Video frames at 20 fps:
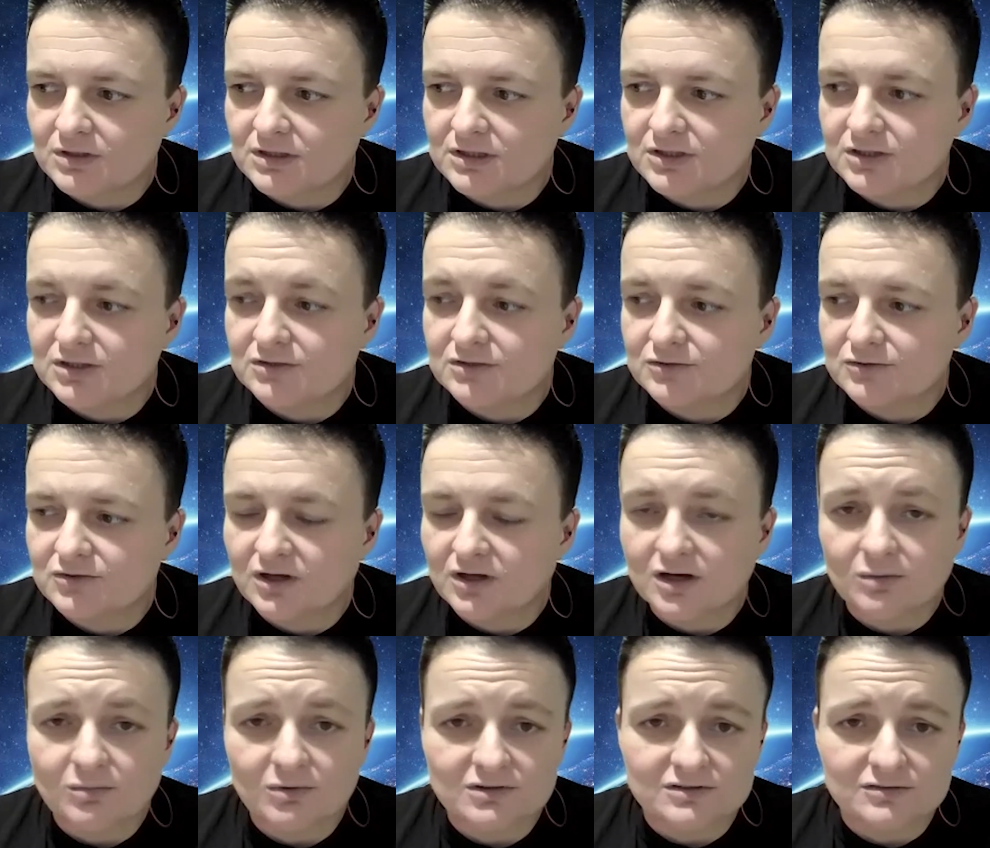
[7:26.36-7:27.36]
good to
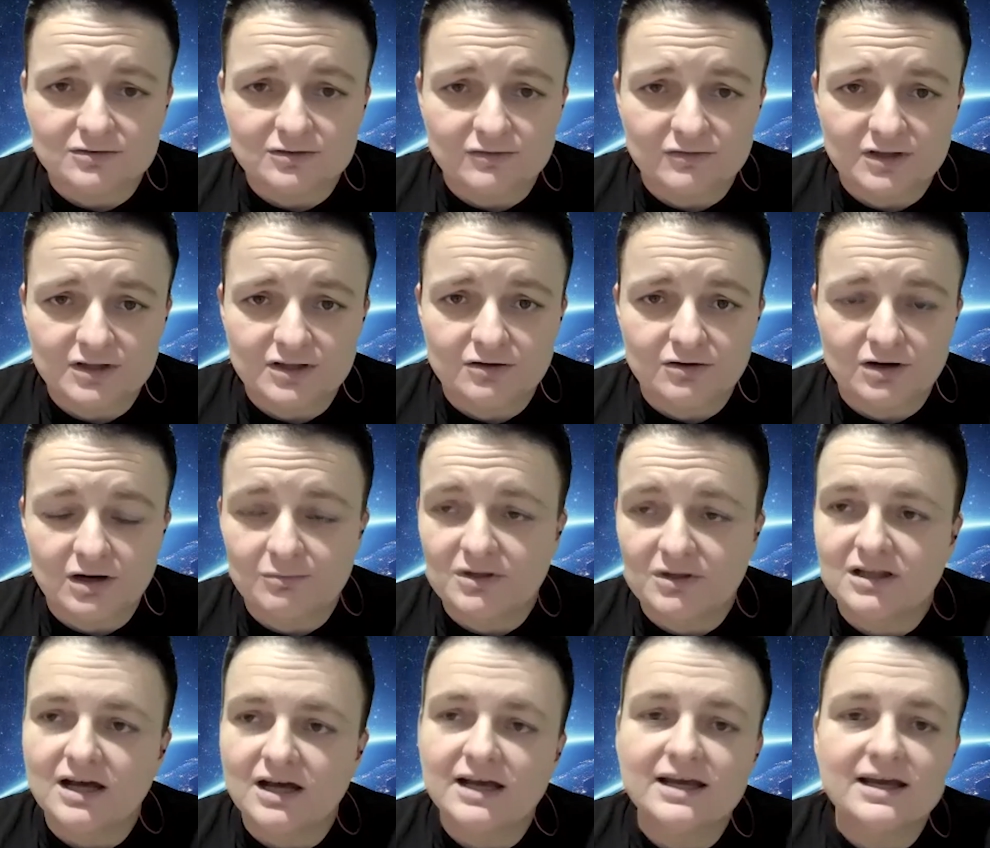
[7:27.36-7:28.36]
talk about in Slovenia. I
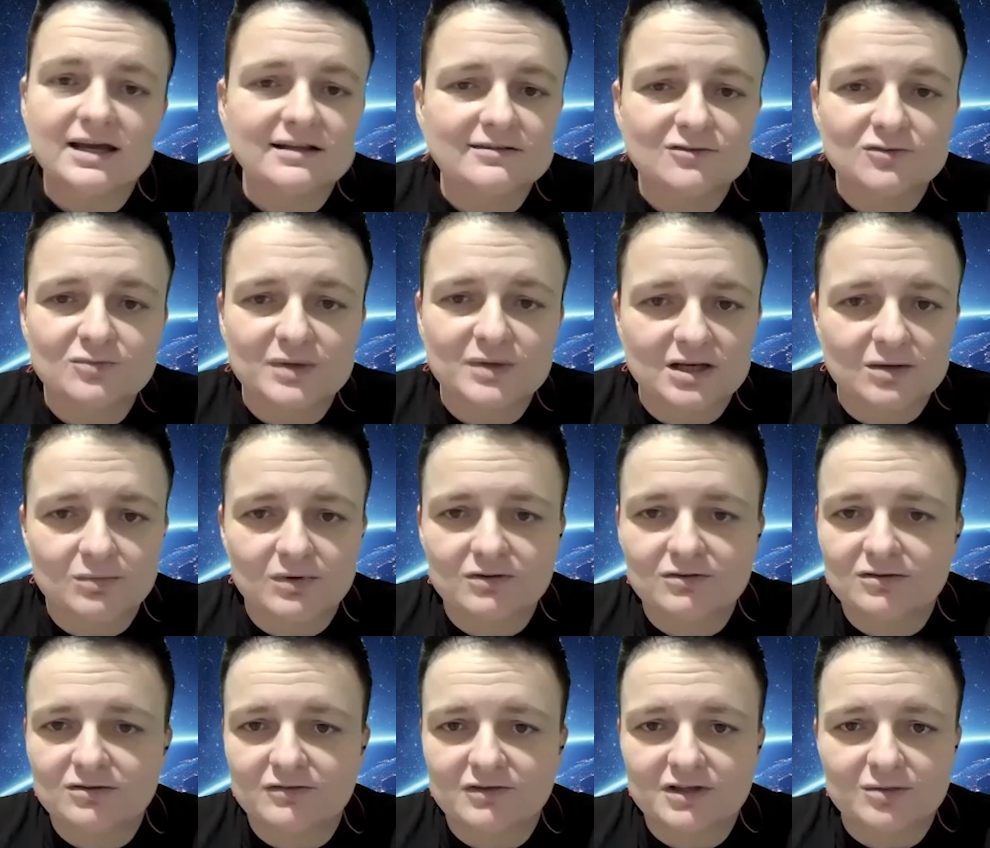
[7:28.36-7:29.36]
mean, I can't speak
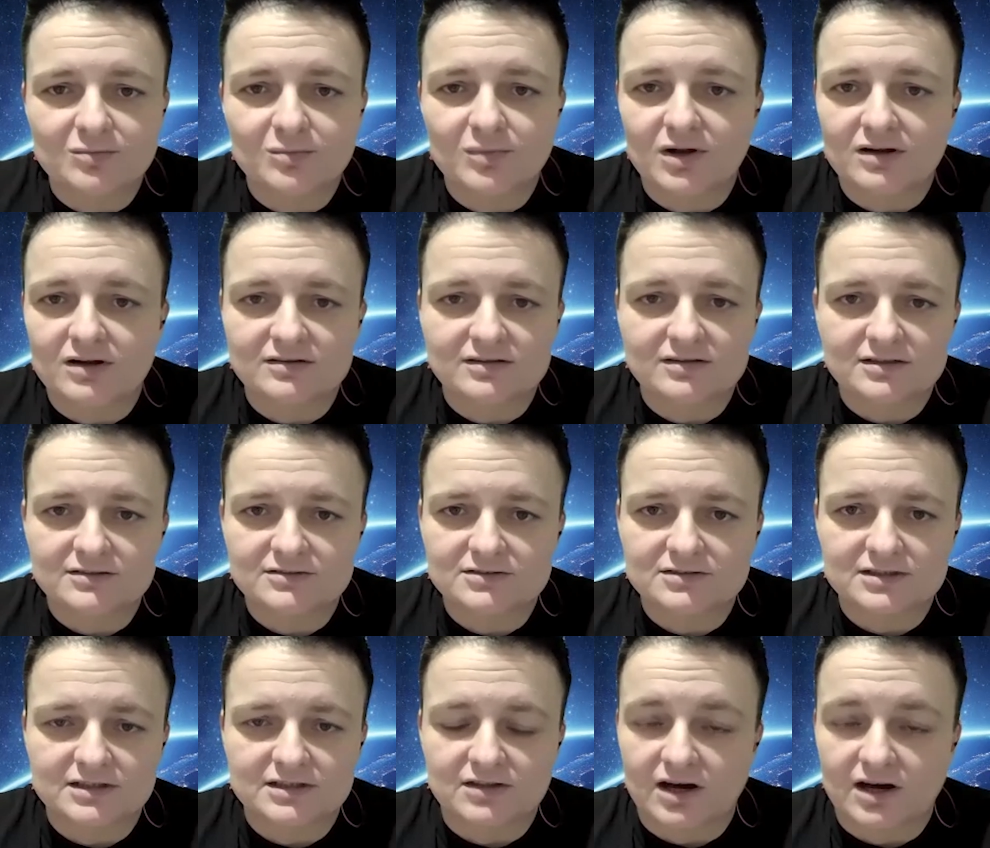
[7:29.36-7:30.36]
about Slovenian politics
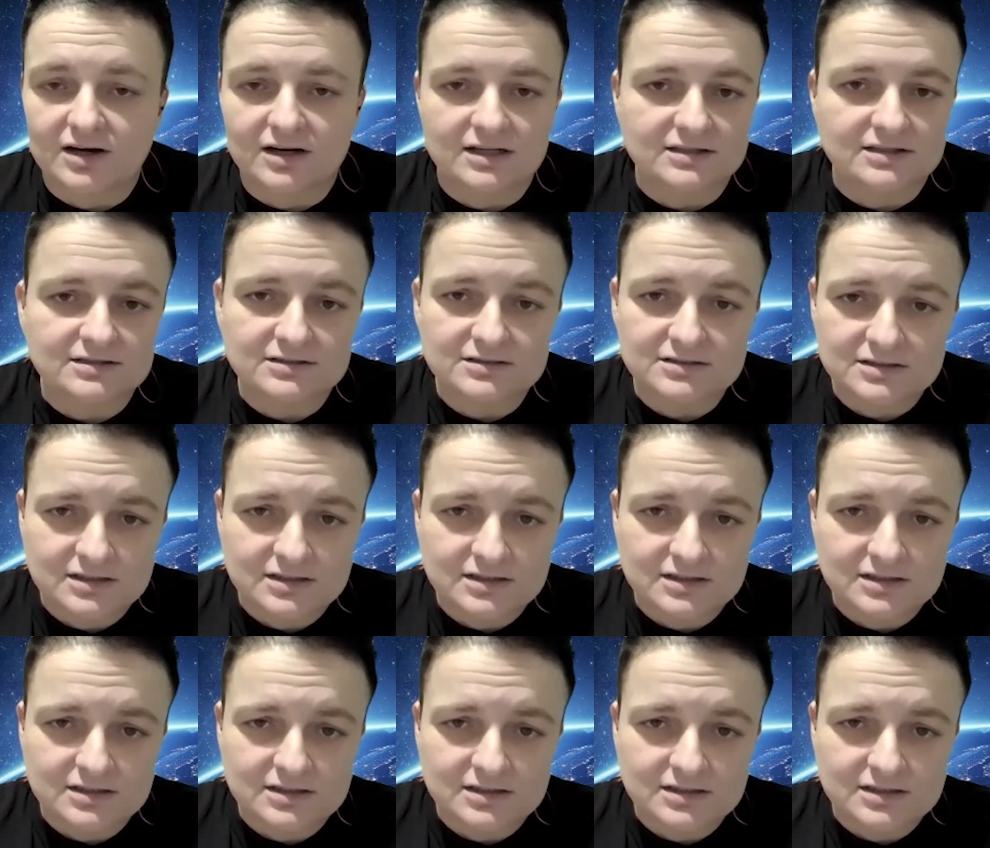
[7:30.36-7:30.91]
in Ireland.